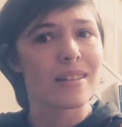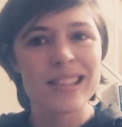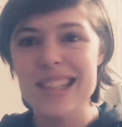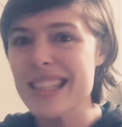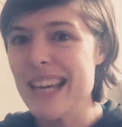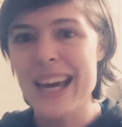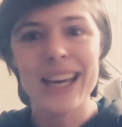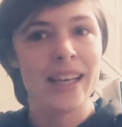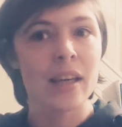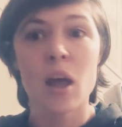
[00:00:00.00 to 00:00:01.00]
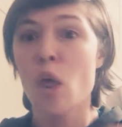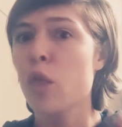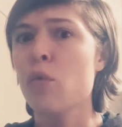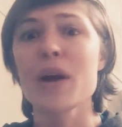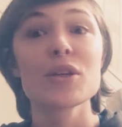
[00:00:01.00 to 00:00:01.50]
Stay,
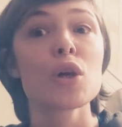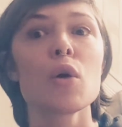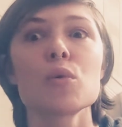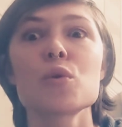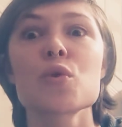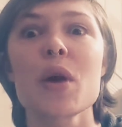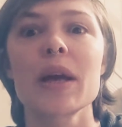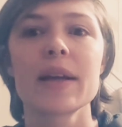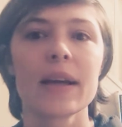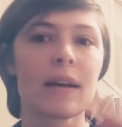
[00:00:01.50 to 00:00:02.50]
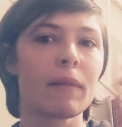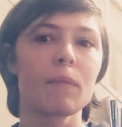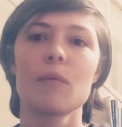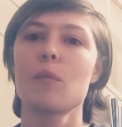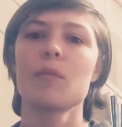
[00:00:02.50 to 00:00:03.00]
threshold training,
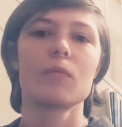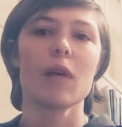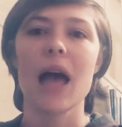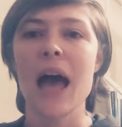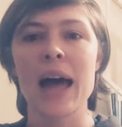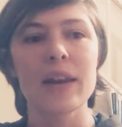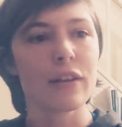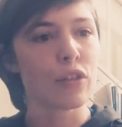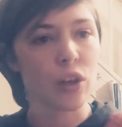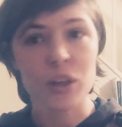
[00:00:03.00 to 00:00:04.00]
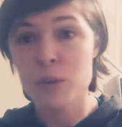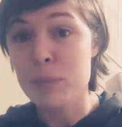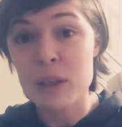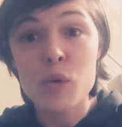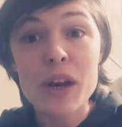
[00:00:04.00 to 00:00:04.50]
and if you're going to
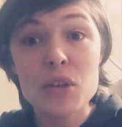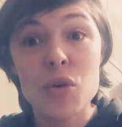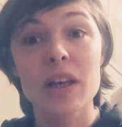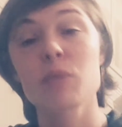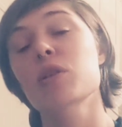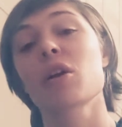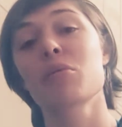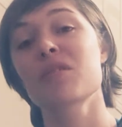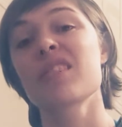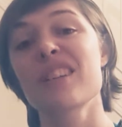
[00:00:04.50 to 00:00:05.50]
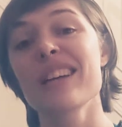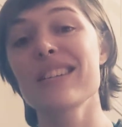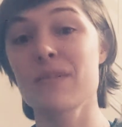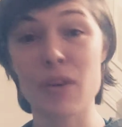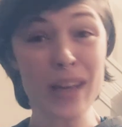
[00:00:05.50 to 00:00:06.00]
be crate training, which I would suggest
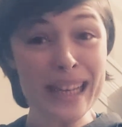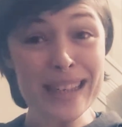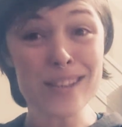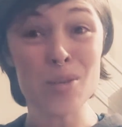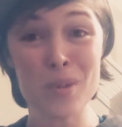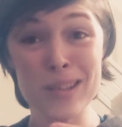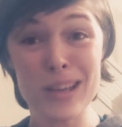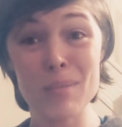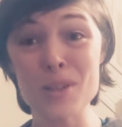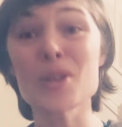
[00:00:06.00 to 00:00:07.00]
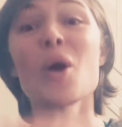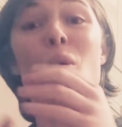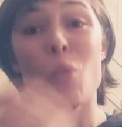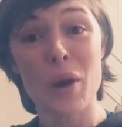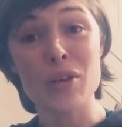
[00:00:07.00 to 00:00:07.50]
is very easy to establish
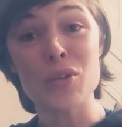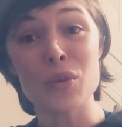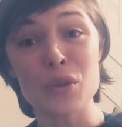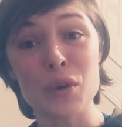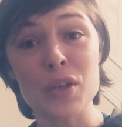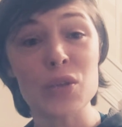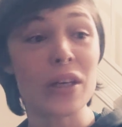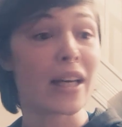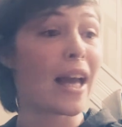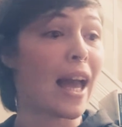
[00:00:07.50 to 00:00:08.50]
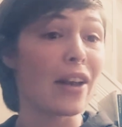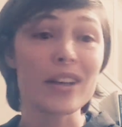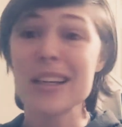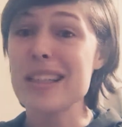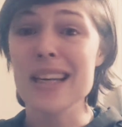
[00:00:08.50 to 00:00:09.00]
when you're doing crate training, and
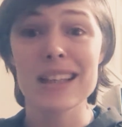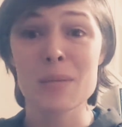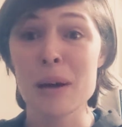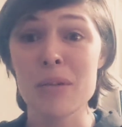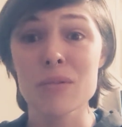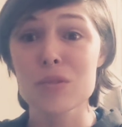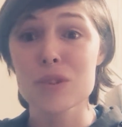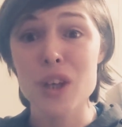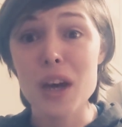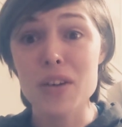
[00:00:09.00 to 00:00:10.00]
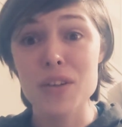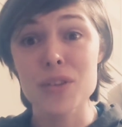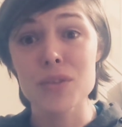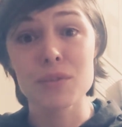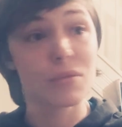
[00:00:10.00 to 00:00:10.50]
you're going to take them outside
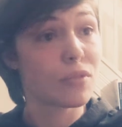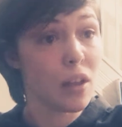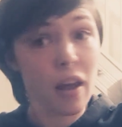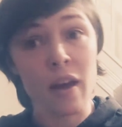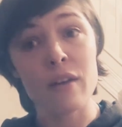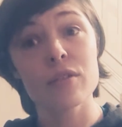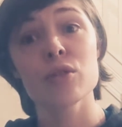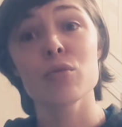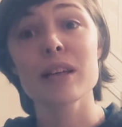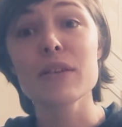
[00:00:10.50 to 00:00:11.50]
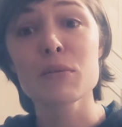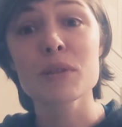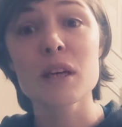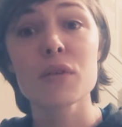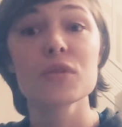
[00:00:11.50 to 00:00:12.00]
to relieve
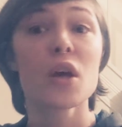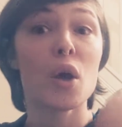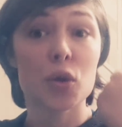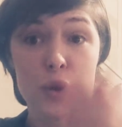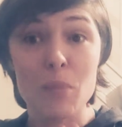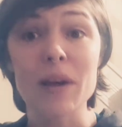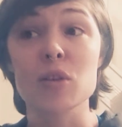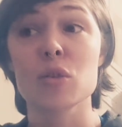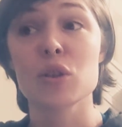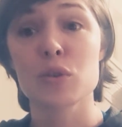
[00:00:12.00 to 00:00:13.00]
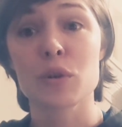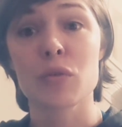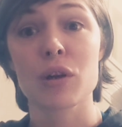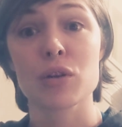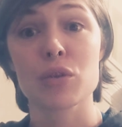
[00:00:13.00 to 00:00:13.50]
themselves, so make sure you're doing
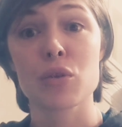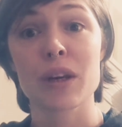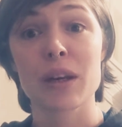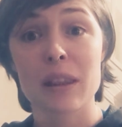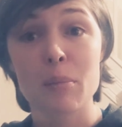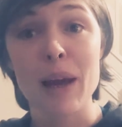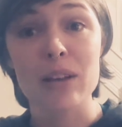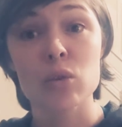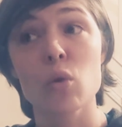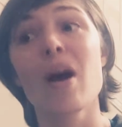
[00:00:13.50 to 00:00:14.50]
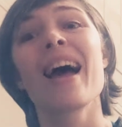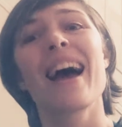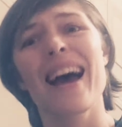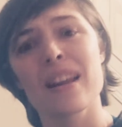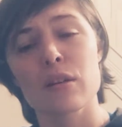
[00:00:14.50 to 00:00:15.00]
threshold training at the back door
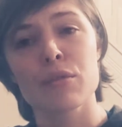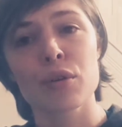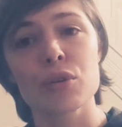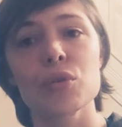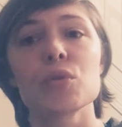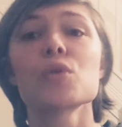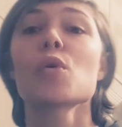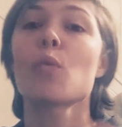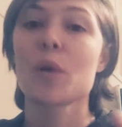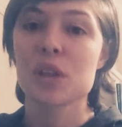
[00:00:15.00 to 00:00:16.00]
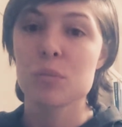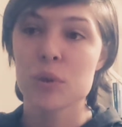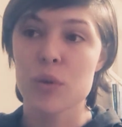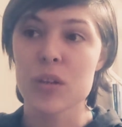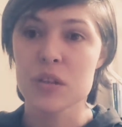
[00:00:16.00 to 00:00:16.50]
and the front door. When you
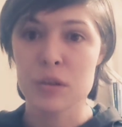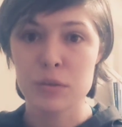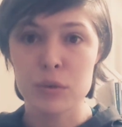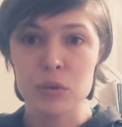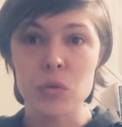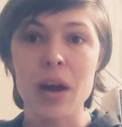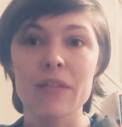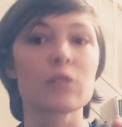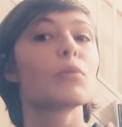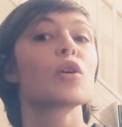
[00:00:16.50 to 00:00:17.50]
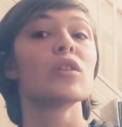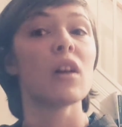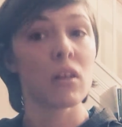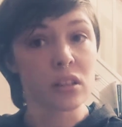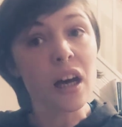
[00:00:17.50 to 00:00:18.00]
progress to the front door, have them on a
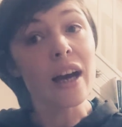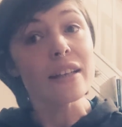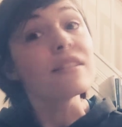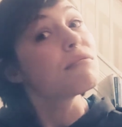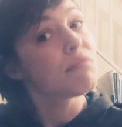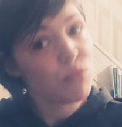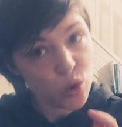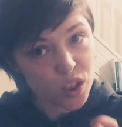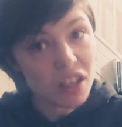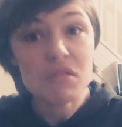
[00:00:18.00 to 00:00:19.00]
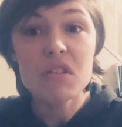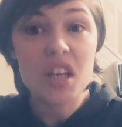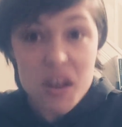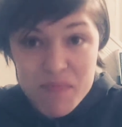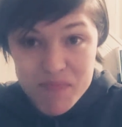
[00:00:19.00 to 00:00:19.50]
long line for
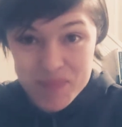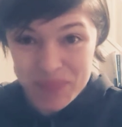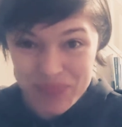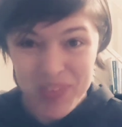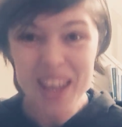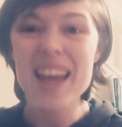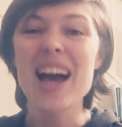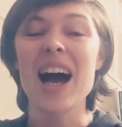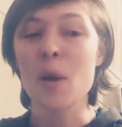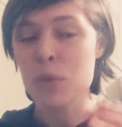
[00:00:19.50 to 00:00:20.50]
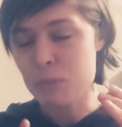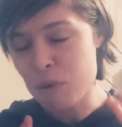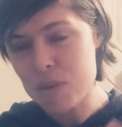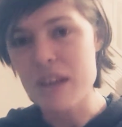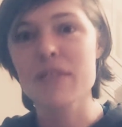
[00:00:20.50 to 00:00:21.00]
safety. I would
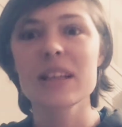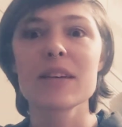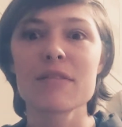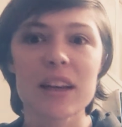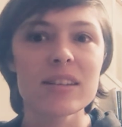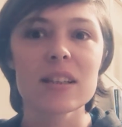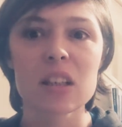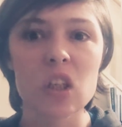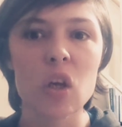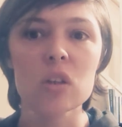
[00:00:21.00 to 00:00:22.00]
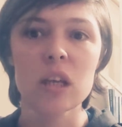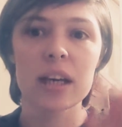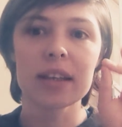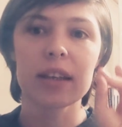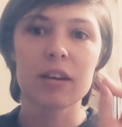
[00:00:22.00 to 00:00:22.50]
most definitely invest in a long
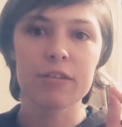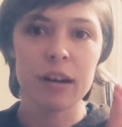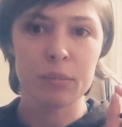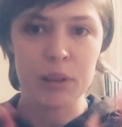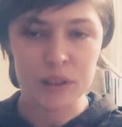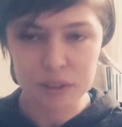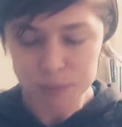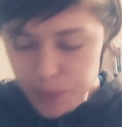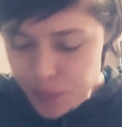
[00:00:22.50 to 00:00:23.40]
line. They are fabulous.